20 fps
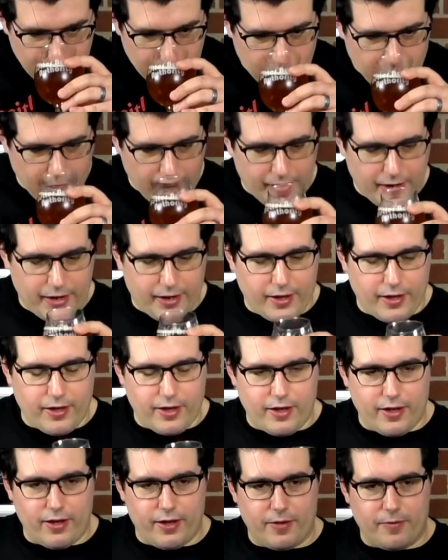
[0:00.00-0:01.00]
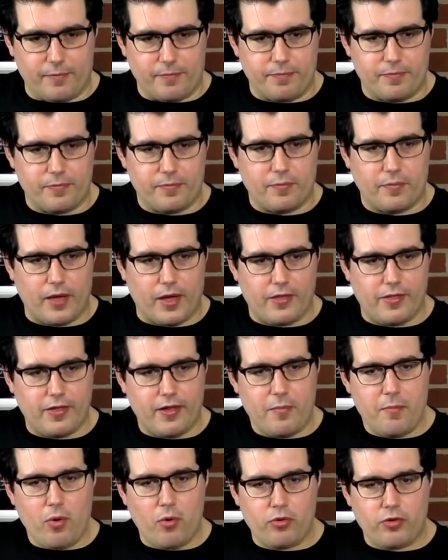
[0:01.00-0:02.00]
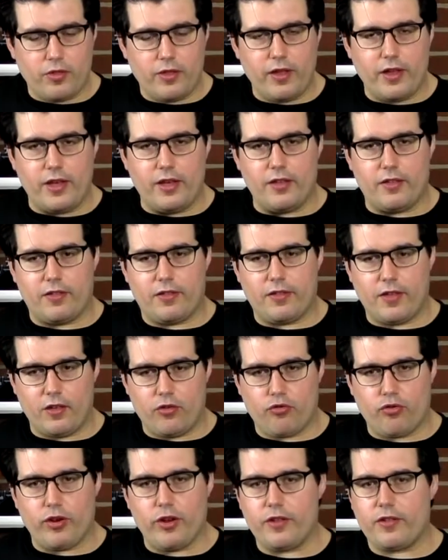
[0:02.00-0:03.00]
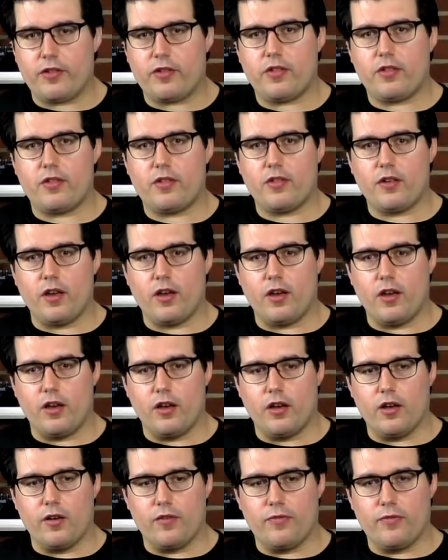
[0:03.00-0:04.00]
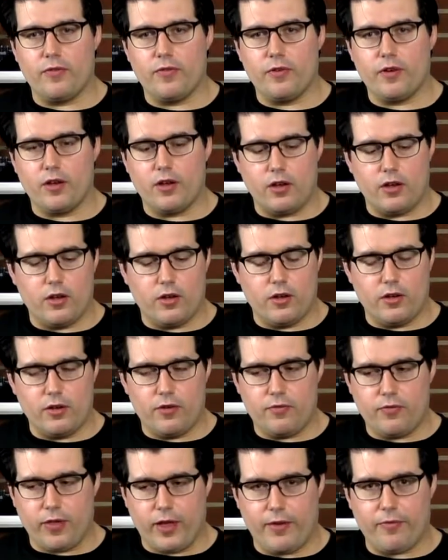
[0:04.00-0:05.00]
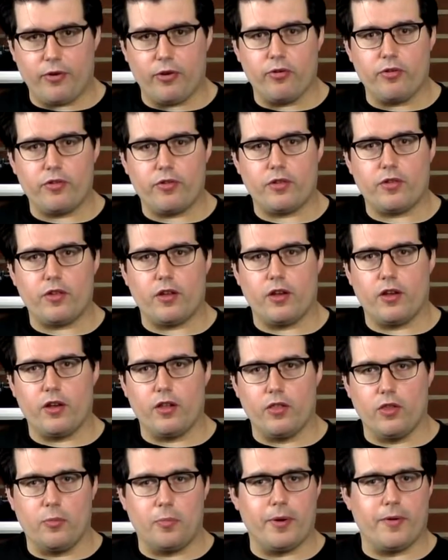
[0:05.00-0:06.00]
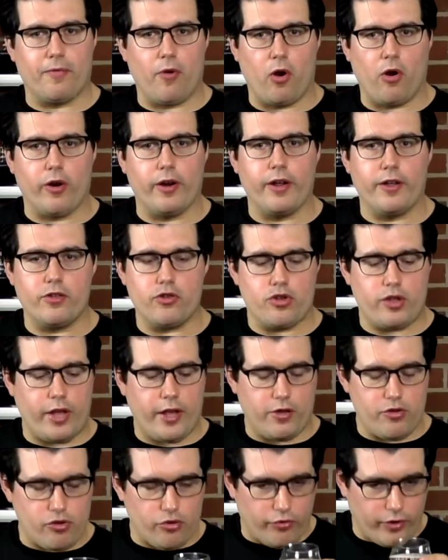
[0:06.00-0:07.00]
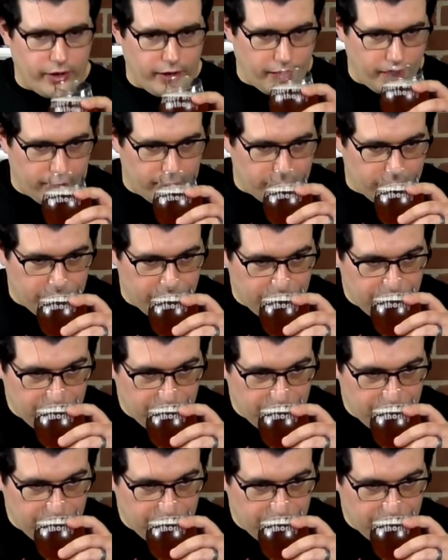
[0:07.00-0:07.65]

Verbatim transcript: Getting, uh, I'd say mostly citrus uh, uh flavors, uh, a little bit of orange, tangerine,